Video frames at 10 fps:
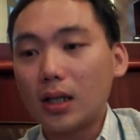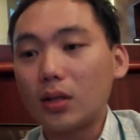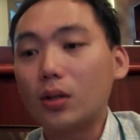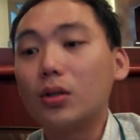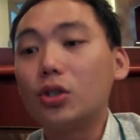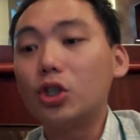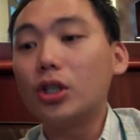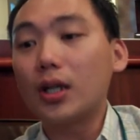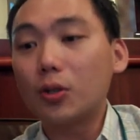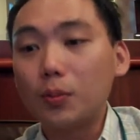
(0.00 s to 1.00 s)

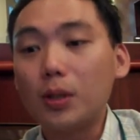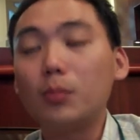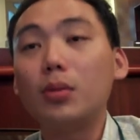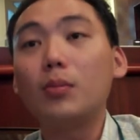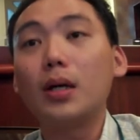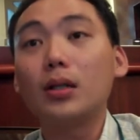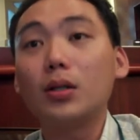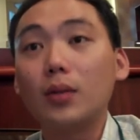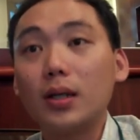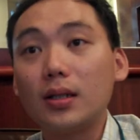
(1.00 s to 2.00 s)
technology that could be
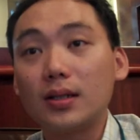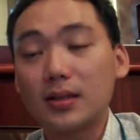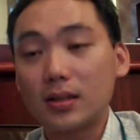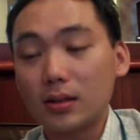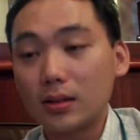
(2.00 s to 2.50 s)
implemented, whether it's